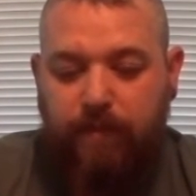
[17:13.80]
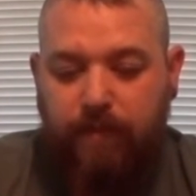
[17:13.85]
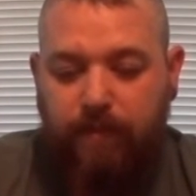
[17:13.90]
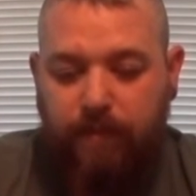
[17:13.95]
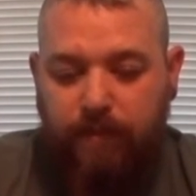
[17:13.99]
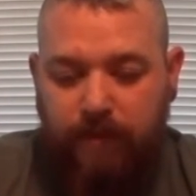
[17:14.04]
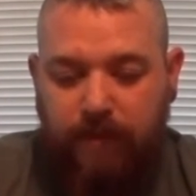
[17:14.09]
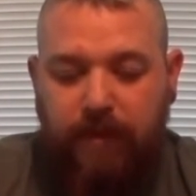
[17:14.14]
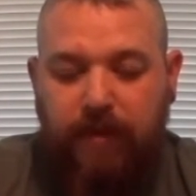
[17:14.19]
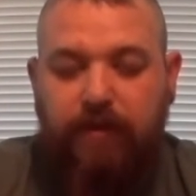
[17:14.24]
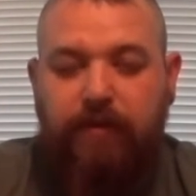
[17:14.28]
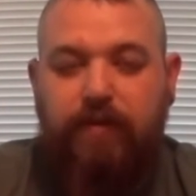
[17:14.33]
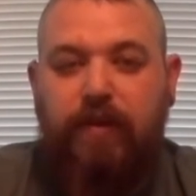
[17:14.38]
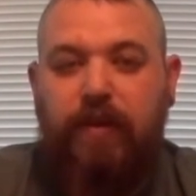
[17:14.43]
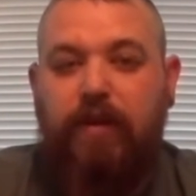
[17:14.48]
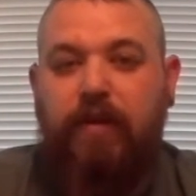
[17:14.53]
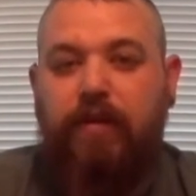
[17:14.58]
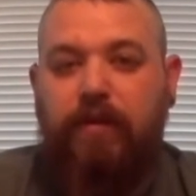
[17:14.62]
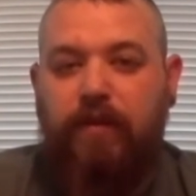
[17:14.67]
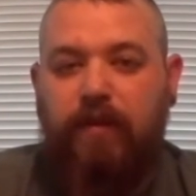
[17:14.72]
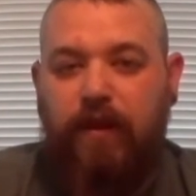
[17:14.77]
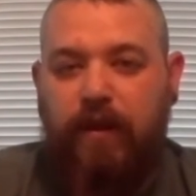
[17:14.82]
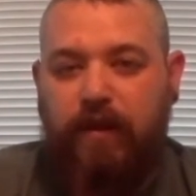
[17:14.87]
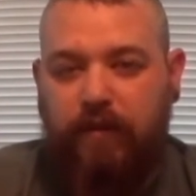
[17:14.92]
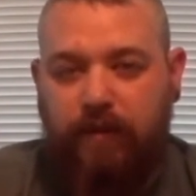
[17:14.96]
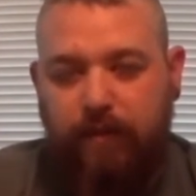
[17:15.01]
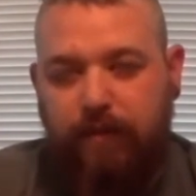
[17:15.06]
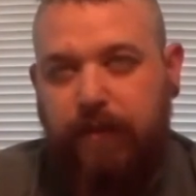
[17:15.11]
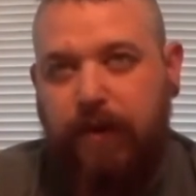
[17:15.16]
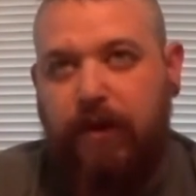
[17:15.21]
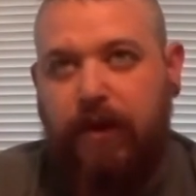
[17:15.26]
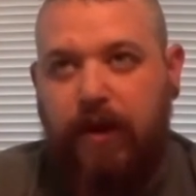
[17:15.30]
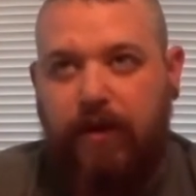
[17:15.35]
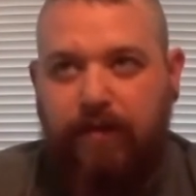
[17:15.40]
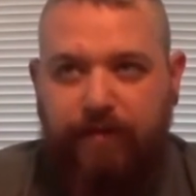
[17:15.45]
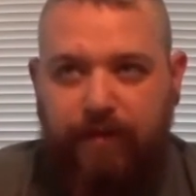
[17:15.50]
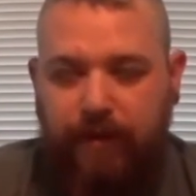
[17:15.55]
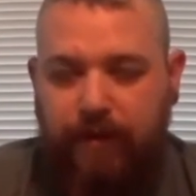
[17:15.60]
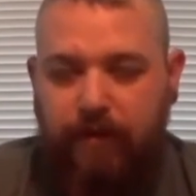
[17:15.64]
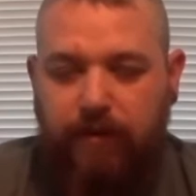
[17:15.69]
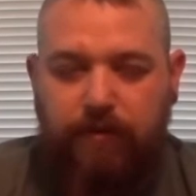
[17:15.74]
this in like the bug
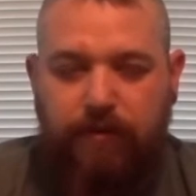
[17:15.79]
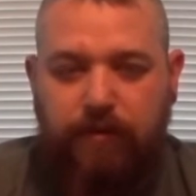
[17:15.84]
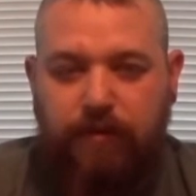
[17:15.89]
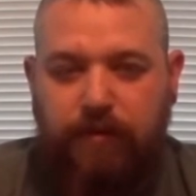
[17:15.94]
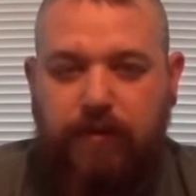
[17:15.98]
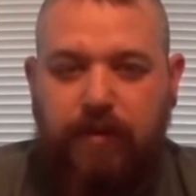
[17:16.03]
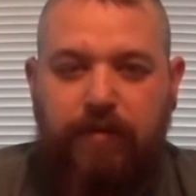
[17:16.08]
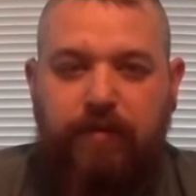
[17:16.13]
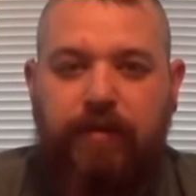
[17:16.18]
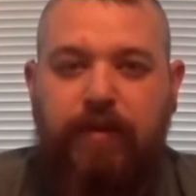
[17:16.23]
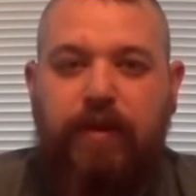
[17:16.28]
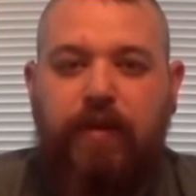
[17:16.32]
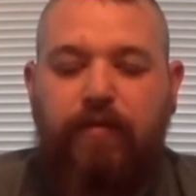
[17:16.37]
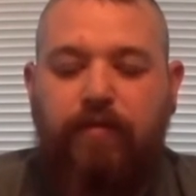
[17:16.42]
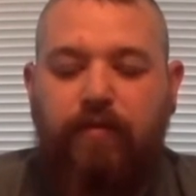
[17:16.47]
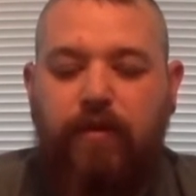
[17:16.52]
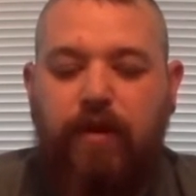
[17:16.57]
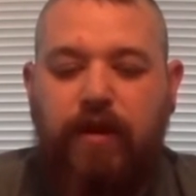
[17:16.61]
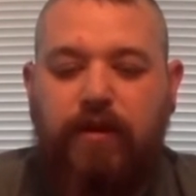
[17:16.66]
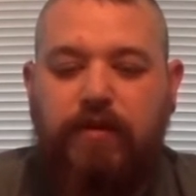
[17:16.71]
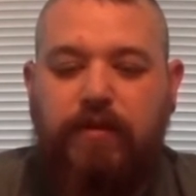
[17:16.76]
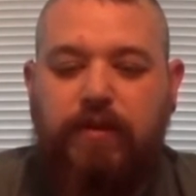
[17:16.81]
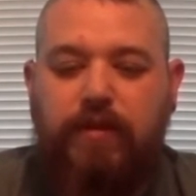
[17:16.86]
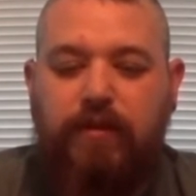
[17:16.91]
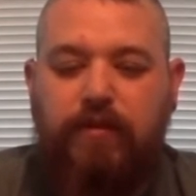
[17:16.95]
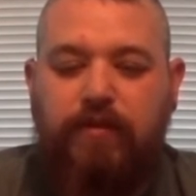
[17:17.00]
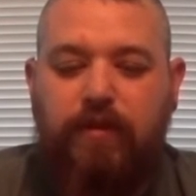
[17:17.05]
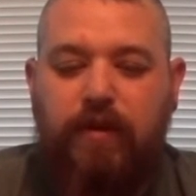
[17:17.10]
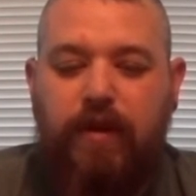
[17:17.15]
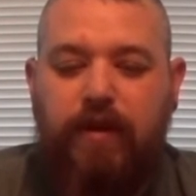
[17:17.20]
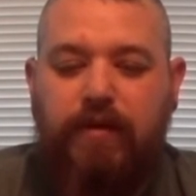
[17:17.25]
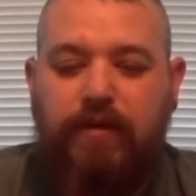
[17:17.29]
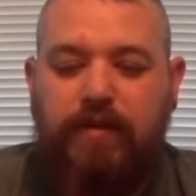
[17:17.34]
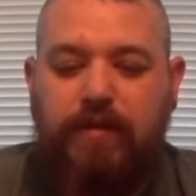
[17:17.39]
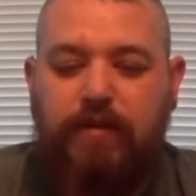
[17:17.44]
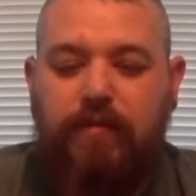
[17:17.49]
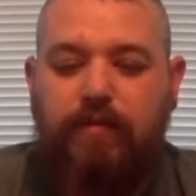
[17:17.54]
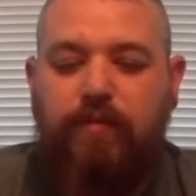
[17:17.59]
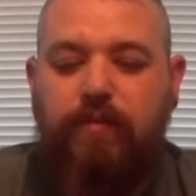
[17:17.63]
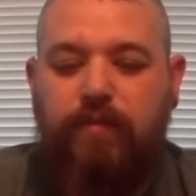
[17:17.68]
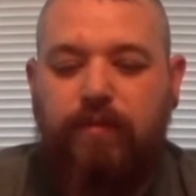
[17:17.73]
out videos and everything I've watched to try and
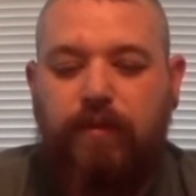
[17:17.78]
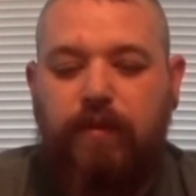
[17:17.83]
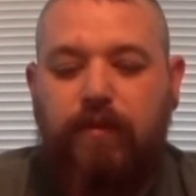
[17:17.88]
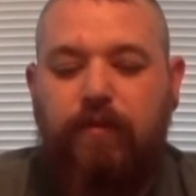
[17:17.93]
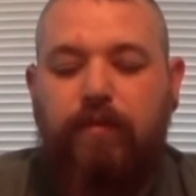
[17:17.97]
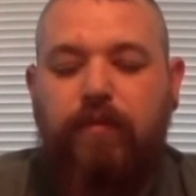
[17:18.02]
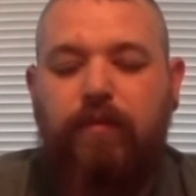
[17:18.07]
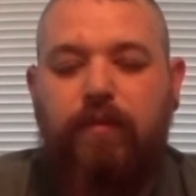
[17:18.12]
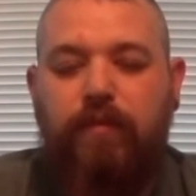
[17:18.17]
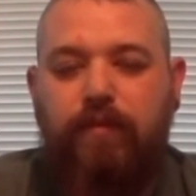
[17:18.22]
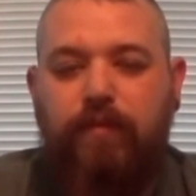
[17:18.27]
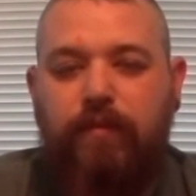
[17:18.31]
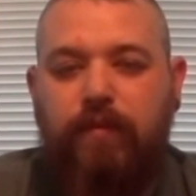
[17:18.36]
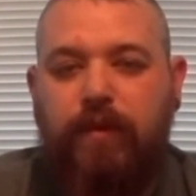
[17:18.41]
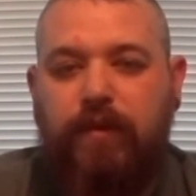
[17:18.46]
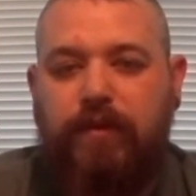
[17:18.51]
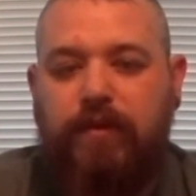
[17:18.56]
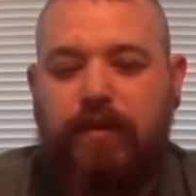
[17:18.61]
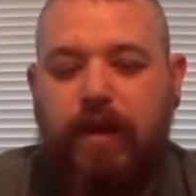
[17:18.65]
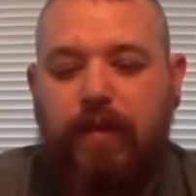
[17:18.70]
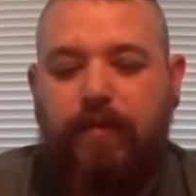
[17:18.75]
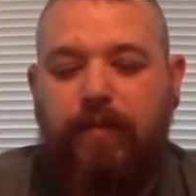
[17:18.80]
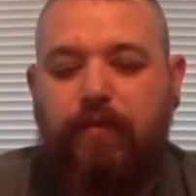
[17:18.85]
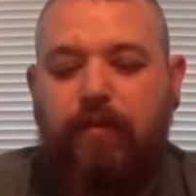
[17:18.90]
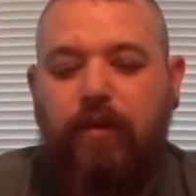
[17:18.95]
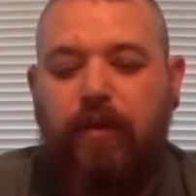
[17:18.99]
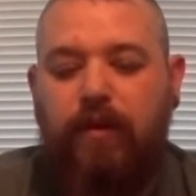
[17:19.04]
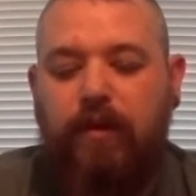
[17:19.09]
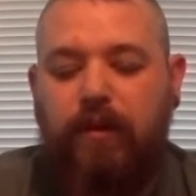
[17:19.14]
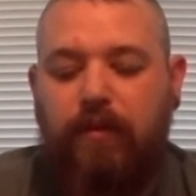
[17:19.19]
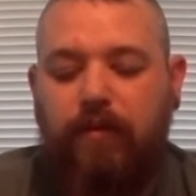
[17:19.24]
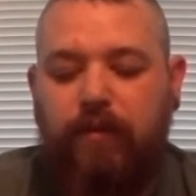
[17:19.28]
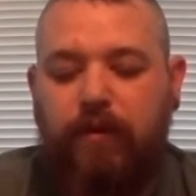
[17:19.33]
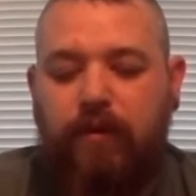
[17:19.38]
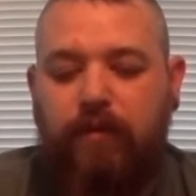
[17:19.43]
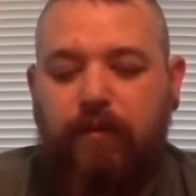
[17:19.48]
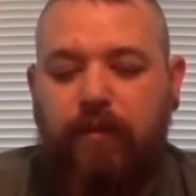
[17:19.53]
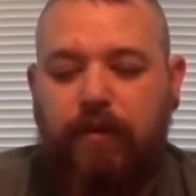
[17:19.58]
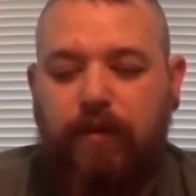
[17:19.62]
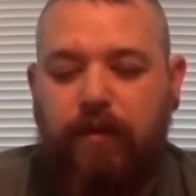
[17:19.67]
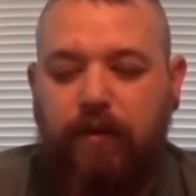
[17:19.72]
see what type of quality I'm
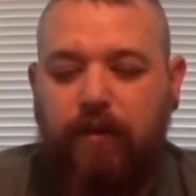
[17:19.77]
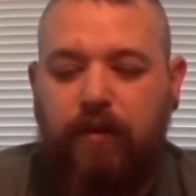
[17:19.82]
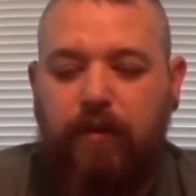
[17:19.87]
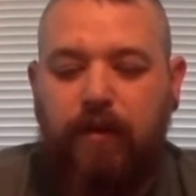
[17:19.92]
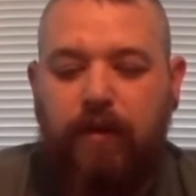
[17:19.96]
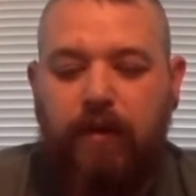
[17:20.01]
working with here.